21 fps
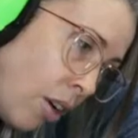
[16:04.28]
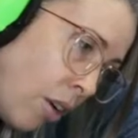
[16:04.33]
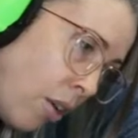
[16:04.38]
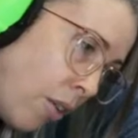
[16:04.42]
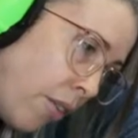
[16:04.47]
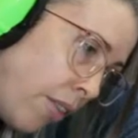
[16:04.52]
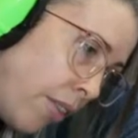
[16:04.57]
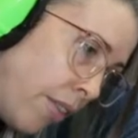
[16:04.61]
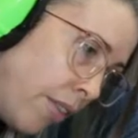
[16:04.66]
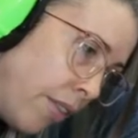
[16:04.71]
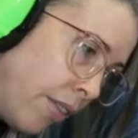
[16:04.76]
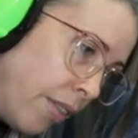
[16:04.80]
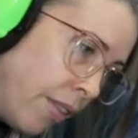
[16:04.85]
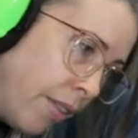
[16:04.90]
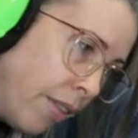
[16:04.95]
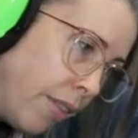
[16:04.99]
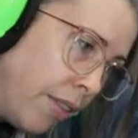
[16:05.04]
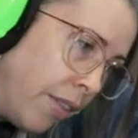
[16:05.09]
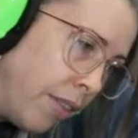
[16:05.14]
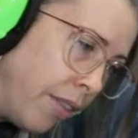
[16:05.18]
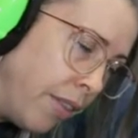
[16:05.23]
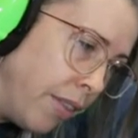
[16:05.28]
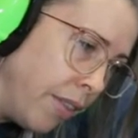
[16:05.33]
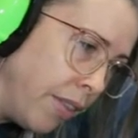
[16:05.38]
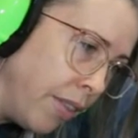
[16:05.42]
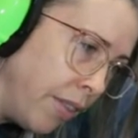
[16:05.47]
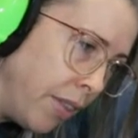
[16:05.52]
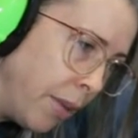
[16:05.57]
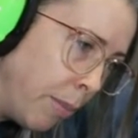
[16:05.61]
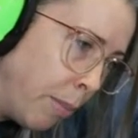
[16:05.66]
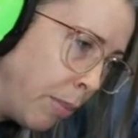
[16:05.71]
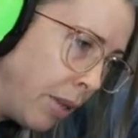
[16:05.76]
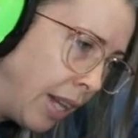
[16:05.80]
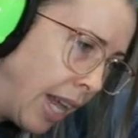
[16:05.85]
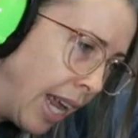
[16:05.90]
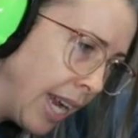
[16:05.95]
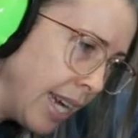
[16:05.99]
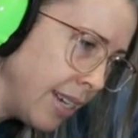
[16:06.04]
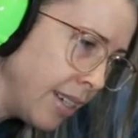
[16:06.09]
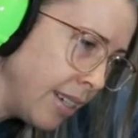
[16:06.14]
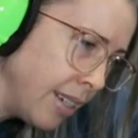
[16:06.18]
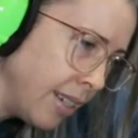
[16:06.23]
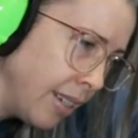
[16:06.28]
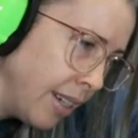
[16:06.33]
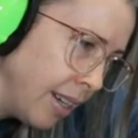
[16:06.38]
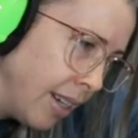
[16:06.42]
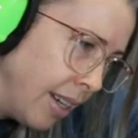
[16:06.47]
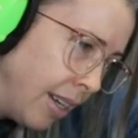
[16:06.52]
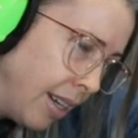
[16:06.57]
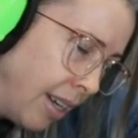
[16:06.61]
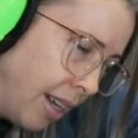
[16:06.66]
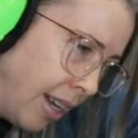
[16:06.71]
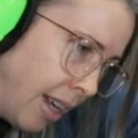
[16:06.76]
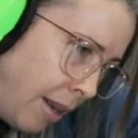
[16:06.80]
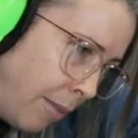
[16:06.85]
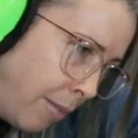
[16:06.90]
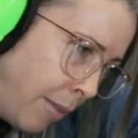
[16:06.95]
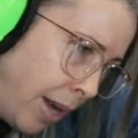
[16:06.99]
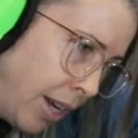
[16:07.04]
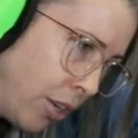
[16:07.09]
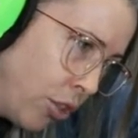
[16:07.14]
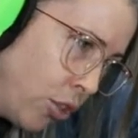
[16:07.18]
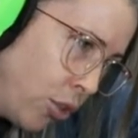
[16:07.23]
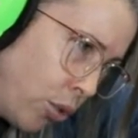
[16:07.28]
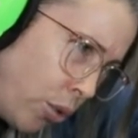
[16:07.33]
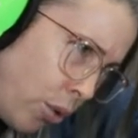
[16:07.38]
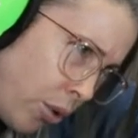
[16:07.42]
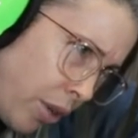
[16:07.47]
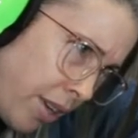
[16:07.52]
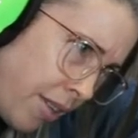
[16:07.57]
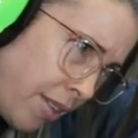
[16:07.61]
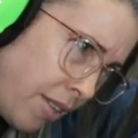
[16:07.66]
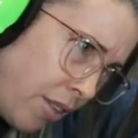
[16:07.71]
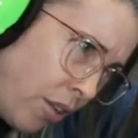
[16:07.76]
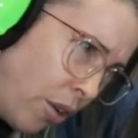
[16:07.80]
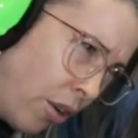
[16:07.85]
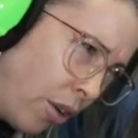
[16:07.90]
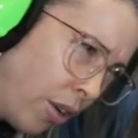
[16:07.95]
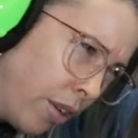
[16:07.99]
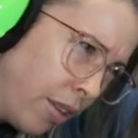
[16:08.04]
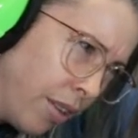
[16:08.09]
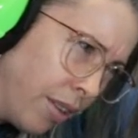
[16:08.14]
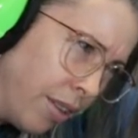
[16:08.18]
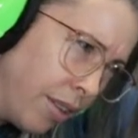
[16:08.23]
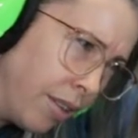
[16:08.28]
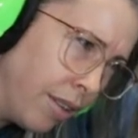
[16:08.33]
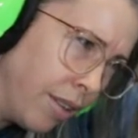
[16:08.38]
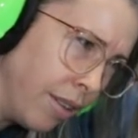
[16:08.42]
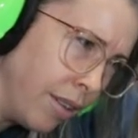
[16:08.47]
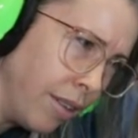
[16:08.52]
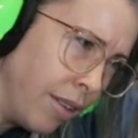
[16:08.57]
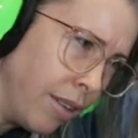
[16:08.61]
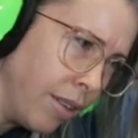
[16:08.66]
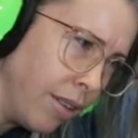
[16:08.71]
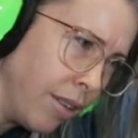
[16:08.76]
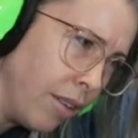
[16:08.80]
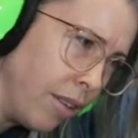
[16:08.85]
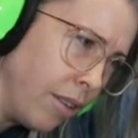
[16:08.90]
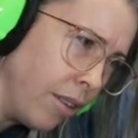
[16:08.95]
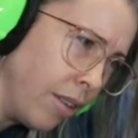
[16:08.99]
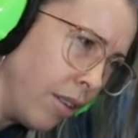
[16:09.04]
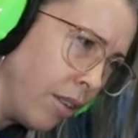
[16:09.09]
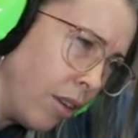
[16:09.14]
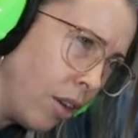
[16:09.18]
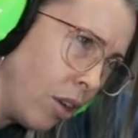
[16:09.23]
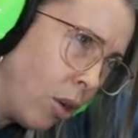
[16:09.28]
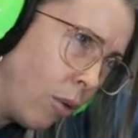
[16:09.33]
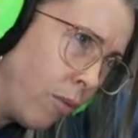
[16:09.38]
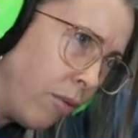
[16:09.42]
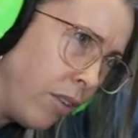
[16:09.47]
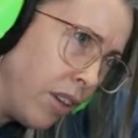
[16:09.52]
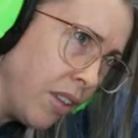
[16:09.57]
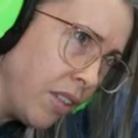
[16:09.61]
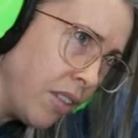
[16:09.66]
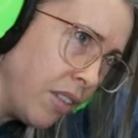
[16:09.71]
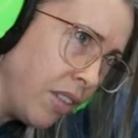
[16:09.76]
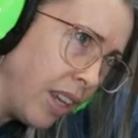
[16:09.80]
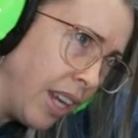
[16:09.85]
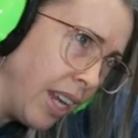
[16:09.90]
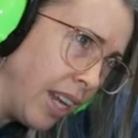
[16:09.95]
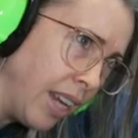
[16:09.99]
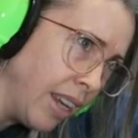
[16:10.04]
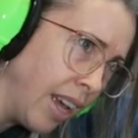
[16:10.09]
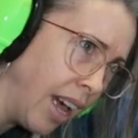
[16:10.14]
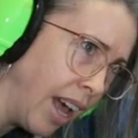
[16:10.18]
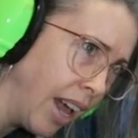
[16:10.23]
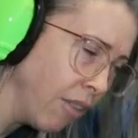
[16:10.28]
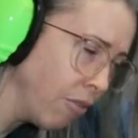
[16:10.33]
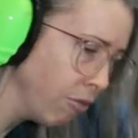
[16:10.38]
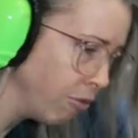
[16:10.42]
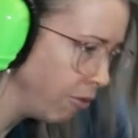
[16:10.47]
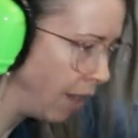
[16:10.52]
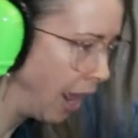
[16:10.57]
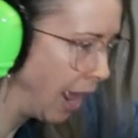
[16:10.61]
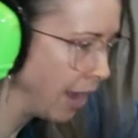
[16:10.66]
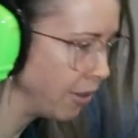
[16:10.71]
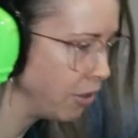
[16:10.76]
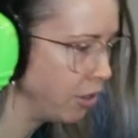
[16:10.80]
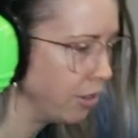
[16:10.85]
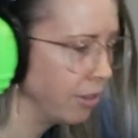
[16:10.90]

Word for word: on the plate and make sure it's not obviously unflat